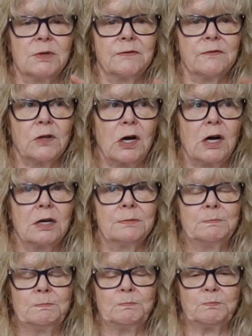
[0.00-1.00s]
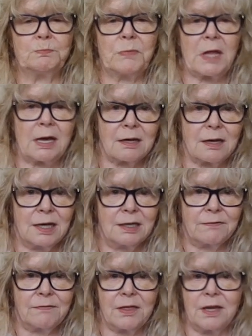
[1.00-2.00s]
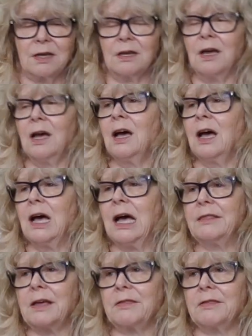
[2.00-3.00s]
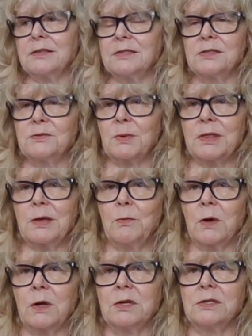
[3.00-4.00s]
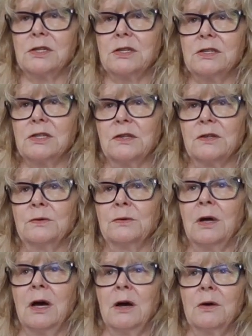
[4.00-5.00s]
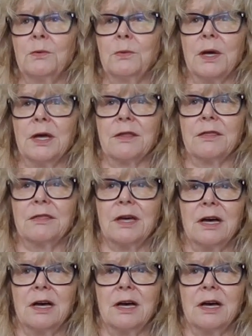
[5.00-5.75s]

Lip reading: of law, and that kind of thing, and that this is what they wanted to do with